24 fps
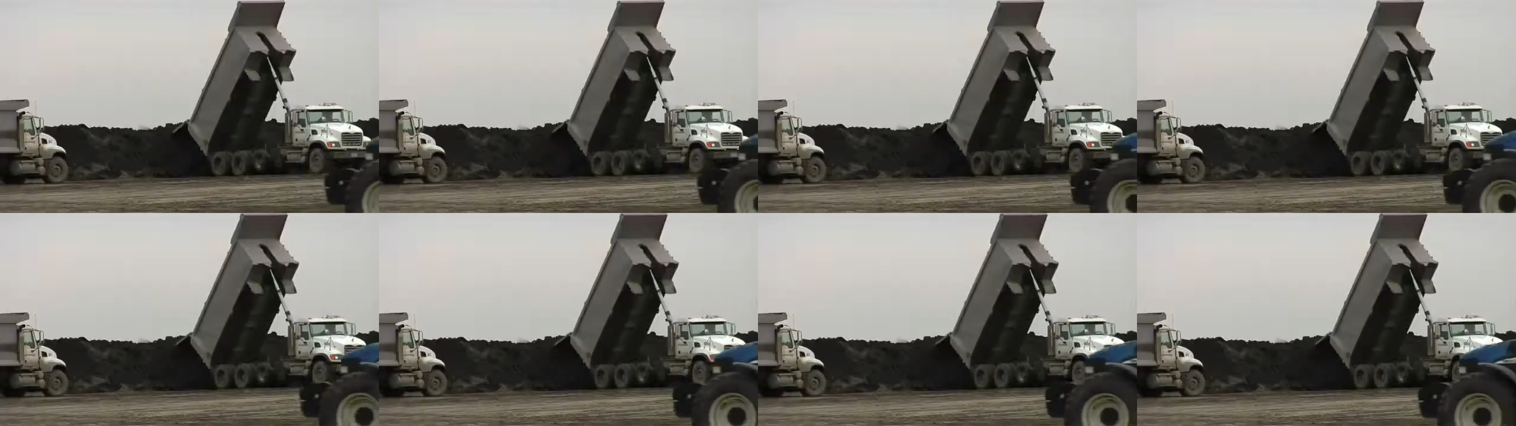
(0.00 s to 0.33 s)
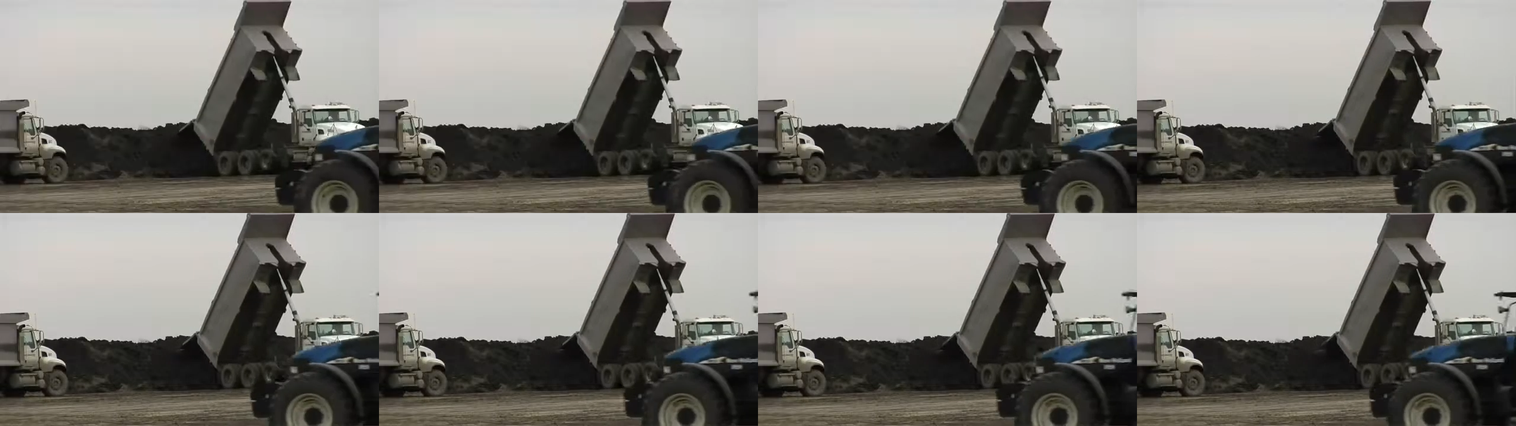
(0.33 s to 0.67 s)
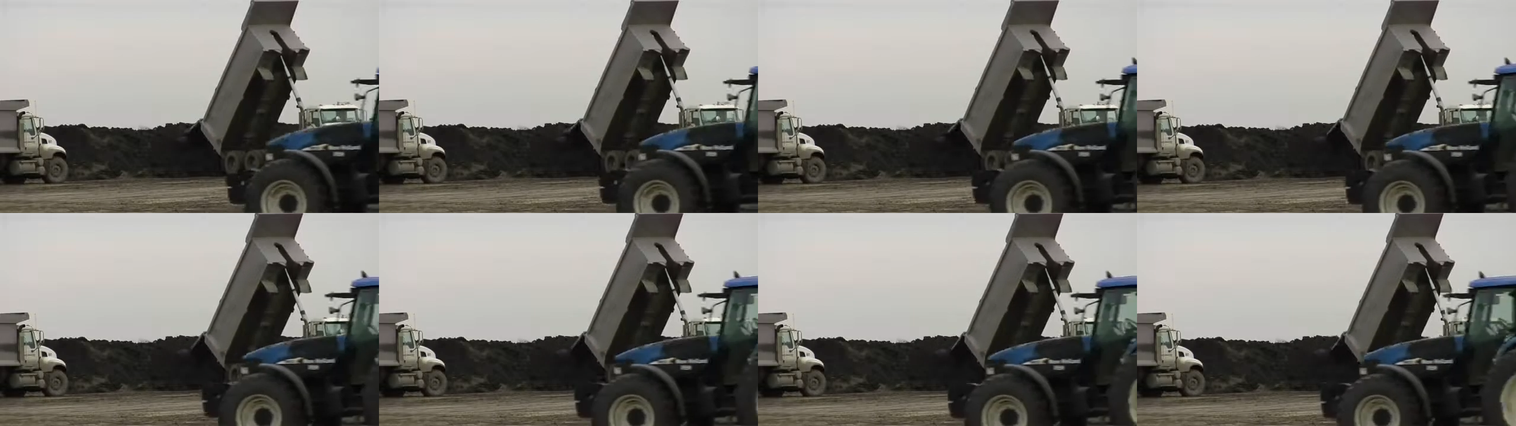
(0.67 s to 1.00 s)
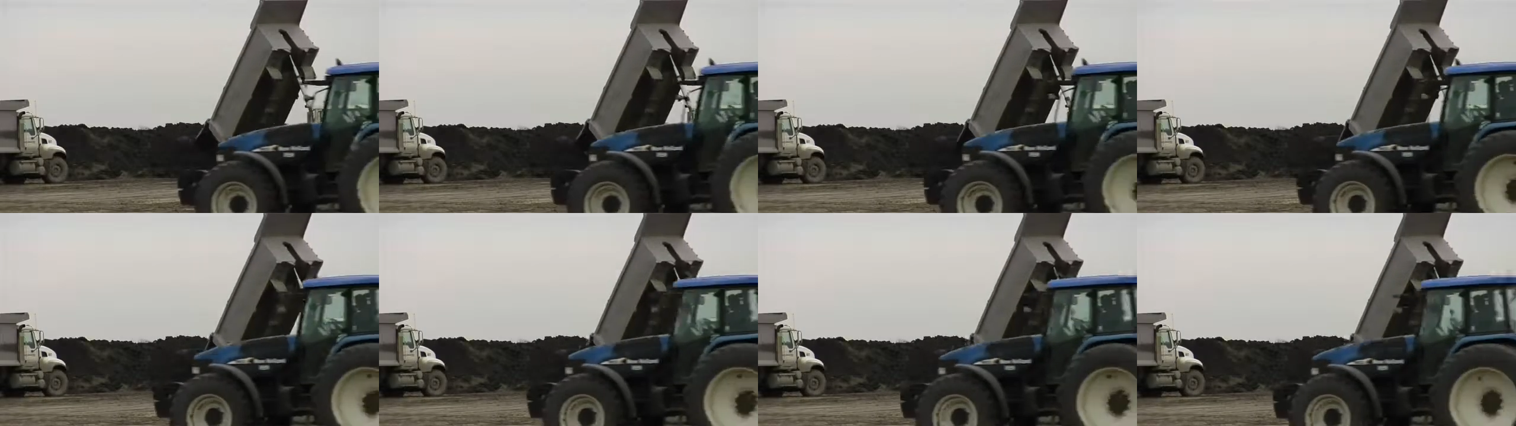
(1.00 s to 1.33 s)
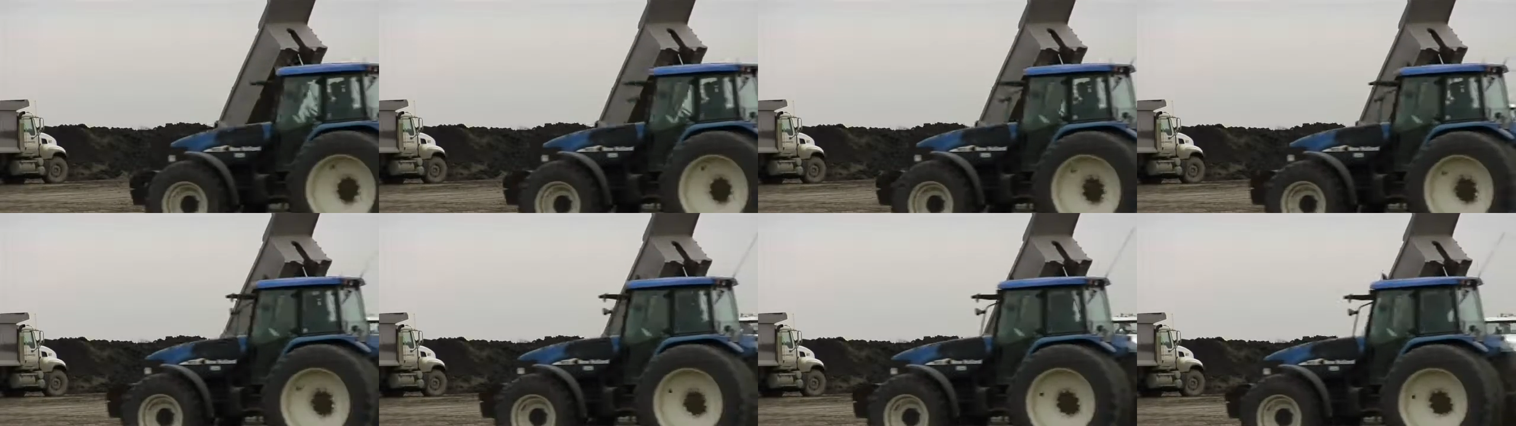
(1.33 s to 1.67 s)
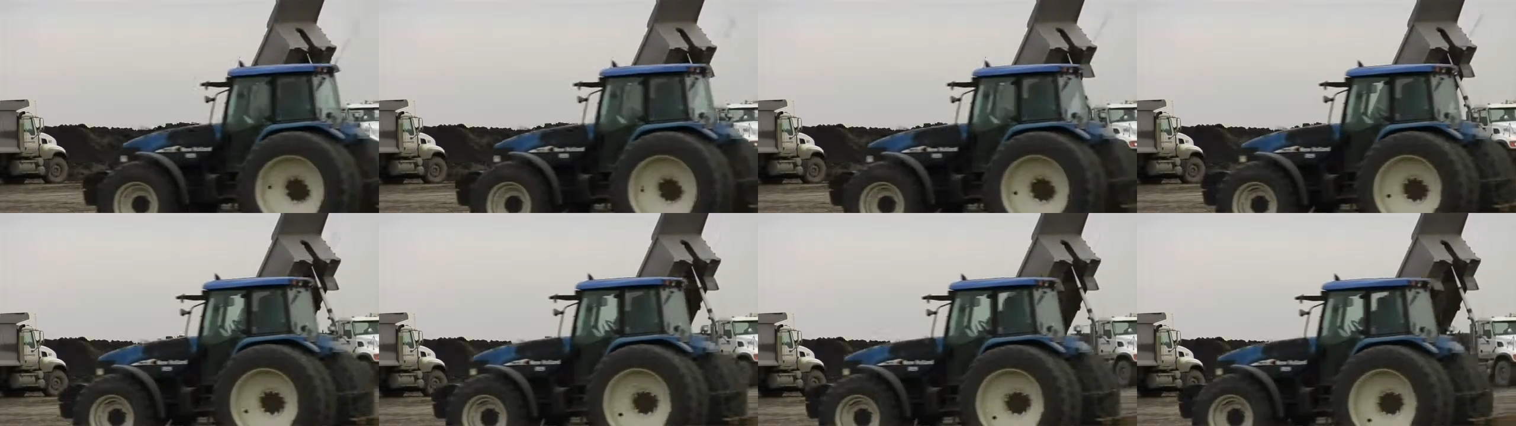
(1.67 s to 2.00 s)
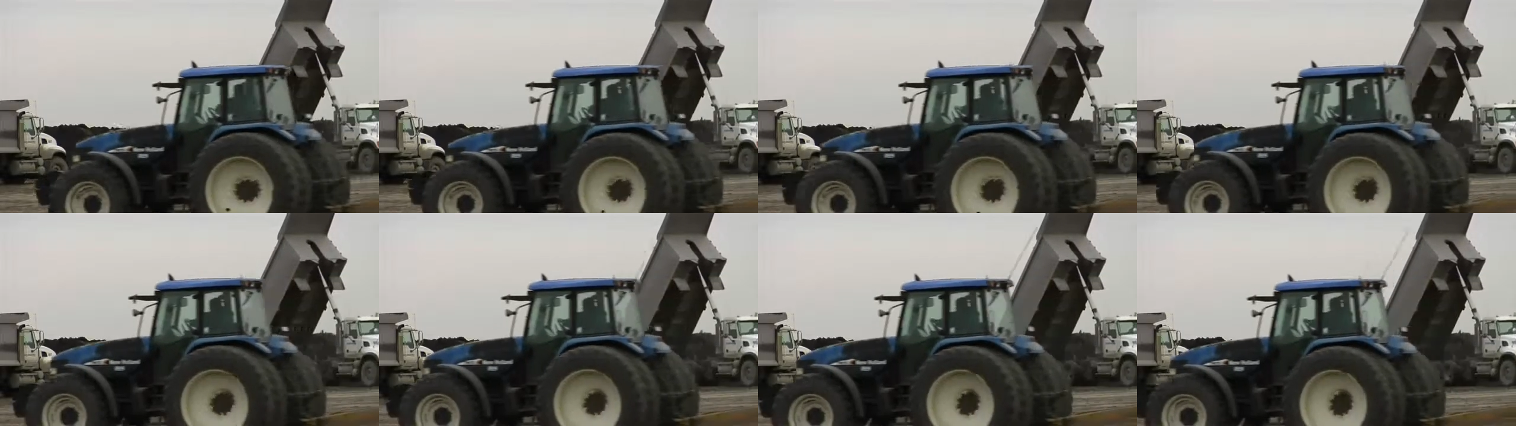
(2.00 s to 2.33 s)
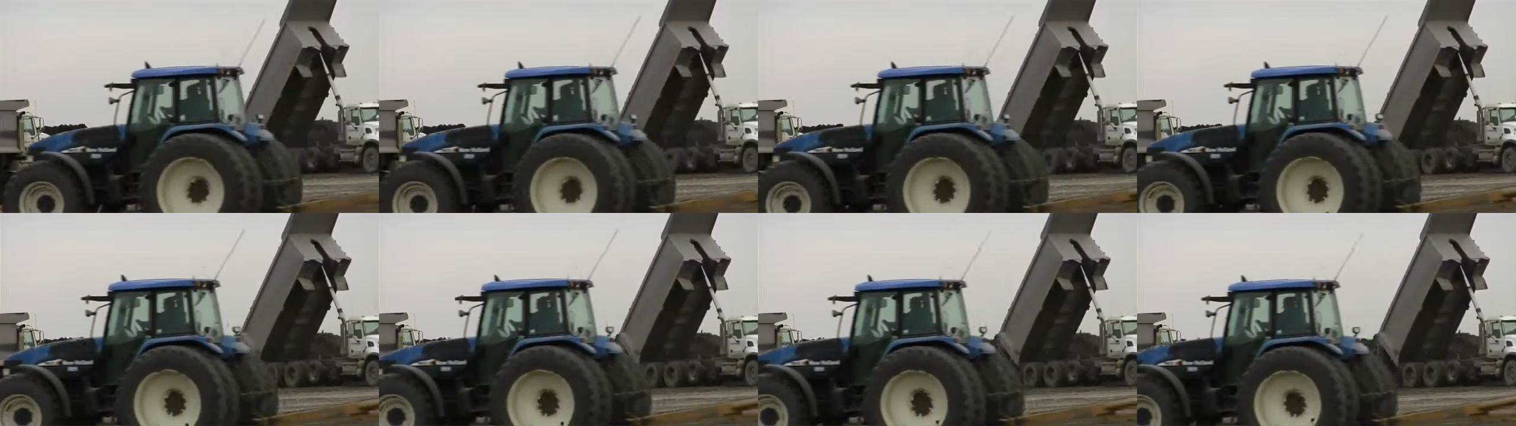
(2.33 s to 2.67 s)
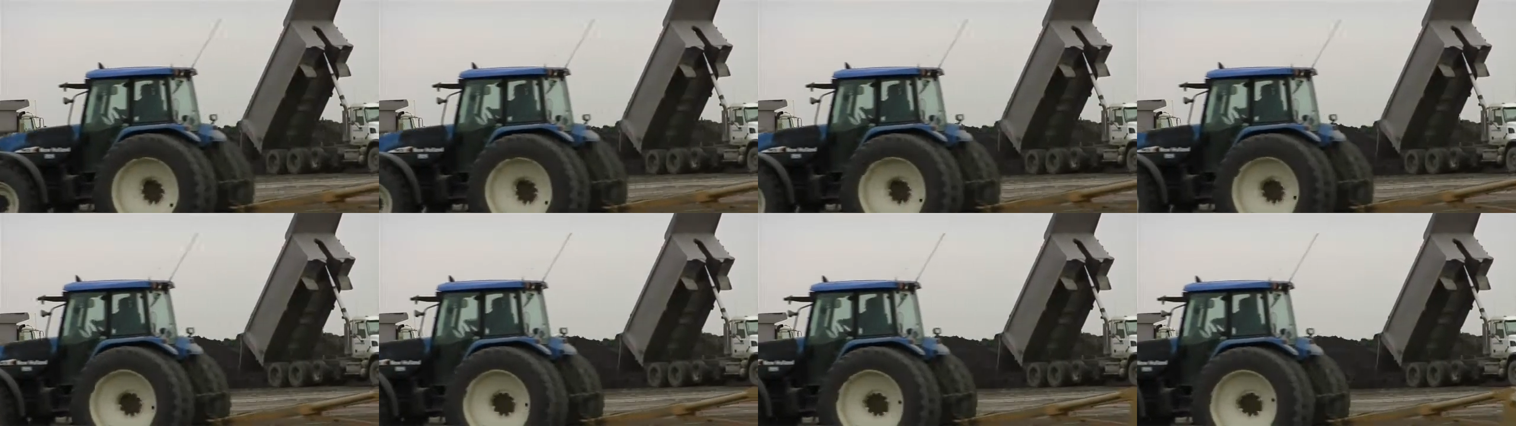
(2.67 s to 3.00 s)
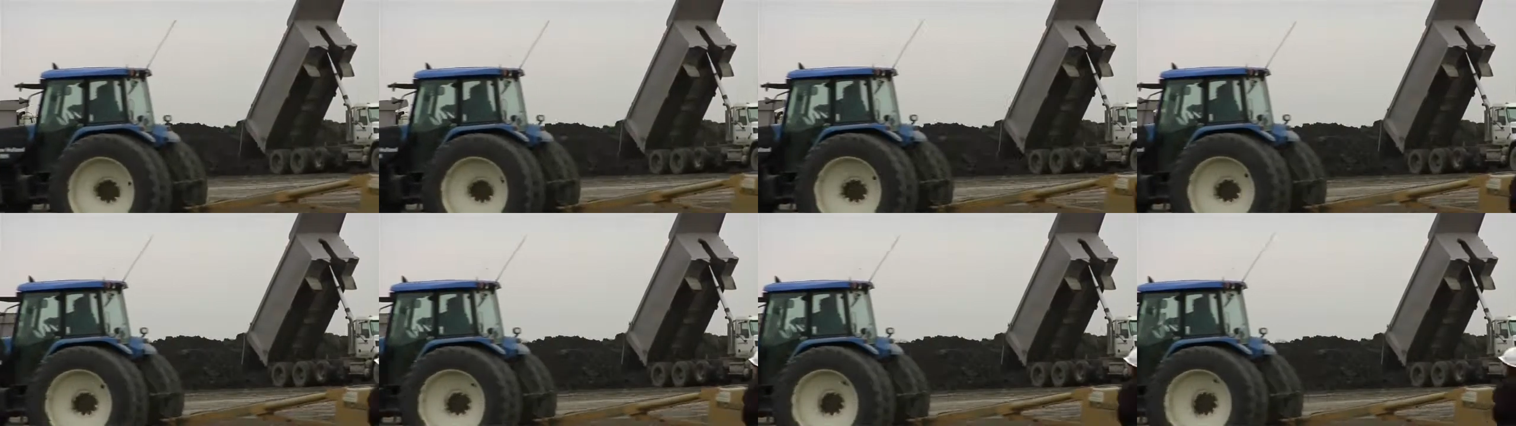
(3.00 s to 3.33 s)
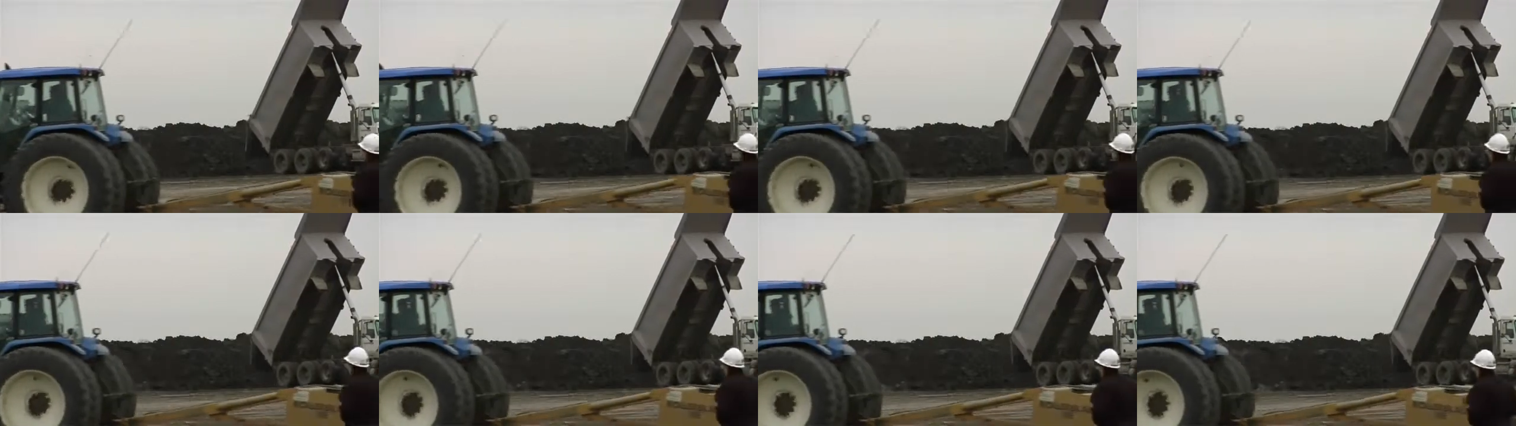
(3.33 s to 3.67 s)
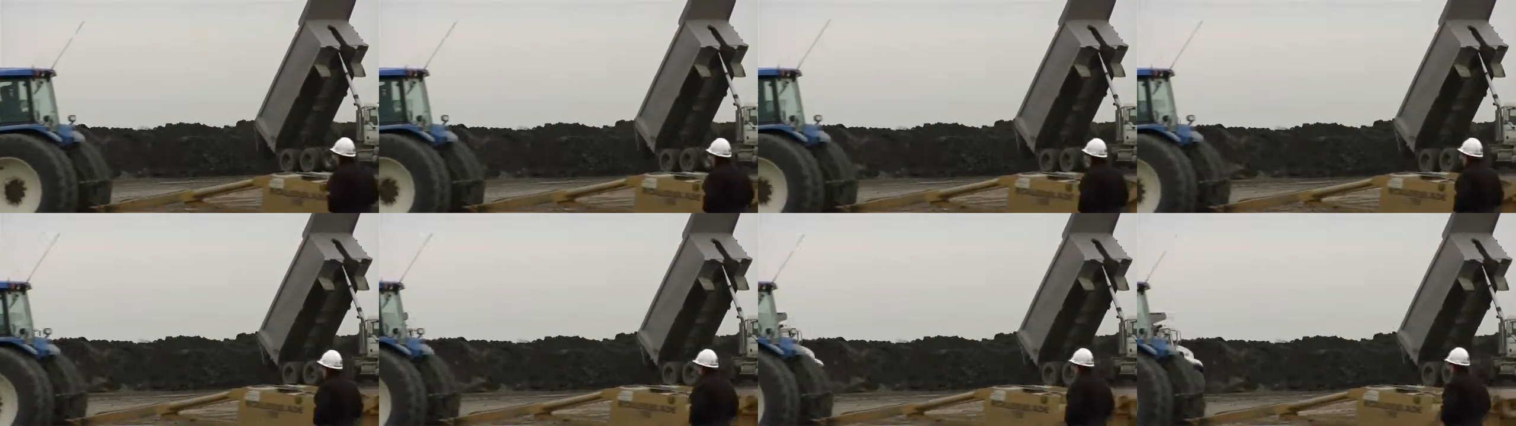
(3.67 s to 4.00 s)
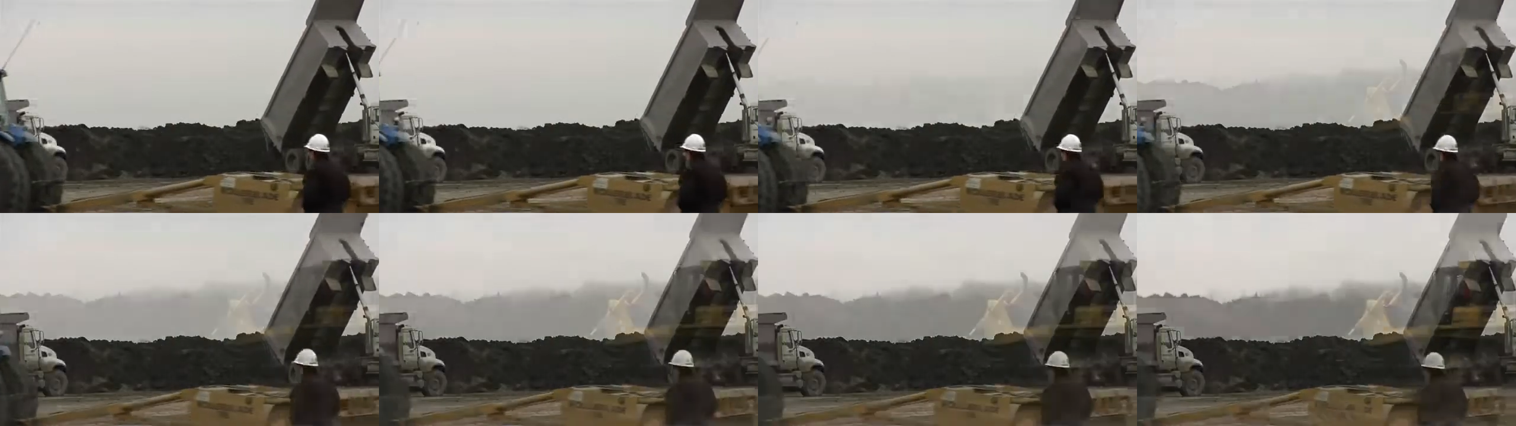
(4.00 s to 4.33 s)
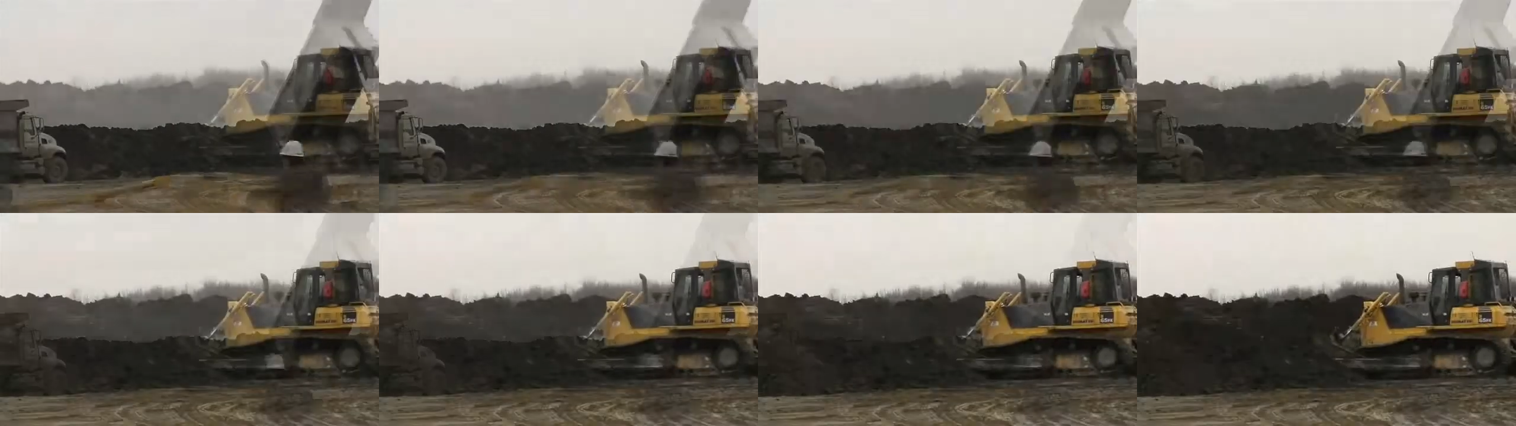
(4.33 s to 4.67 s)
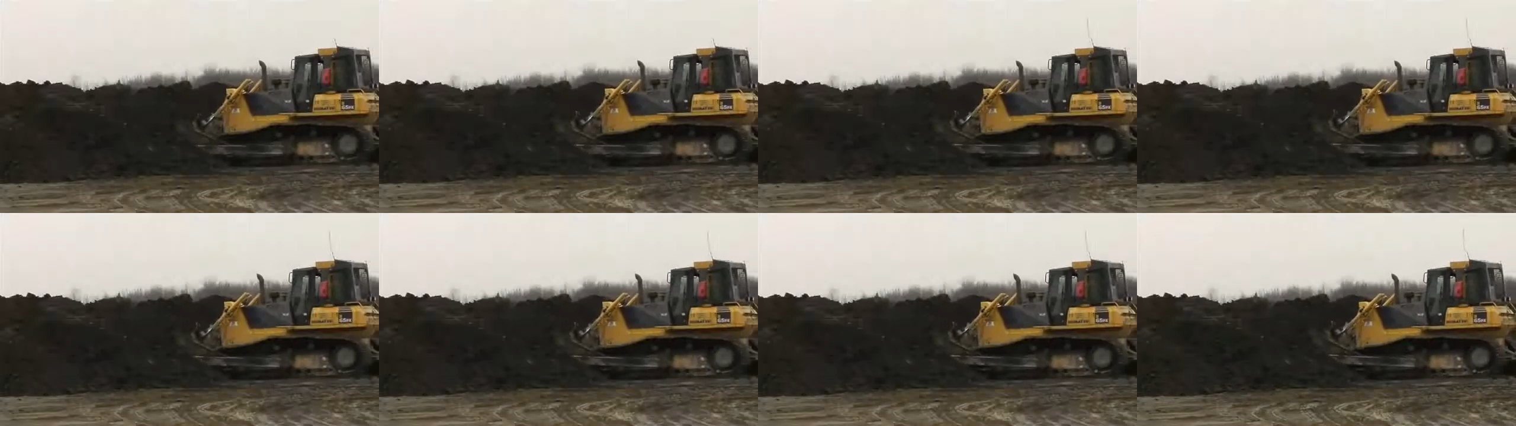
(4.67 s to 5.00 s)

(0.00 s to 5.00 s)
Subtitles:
No face is visible, so there are no lips to read.